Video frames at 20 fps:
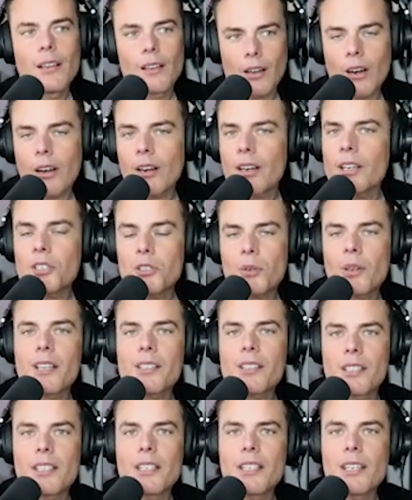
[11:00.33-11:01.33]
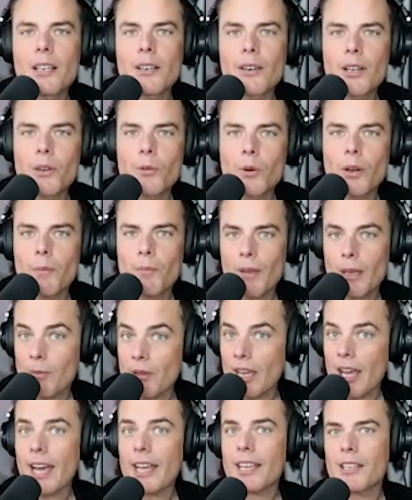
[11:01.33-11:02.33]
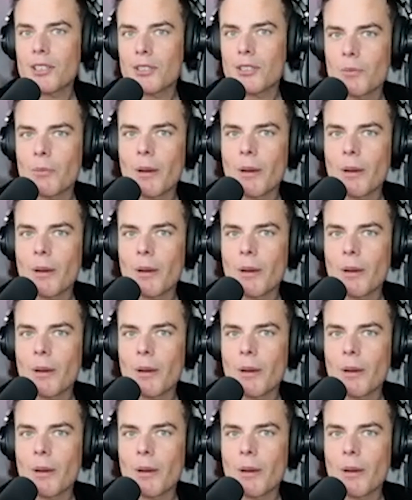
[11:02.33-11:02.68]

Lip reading: are interested in hearing what maybe I could do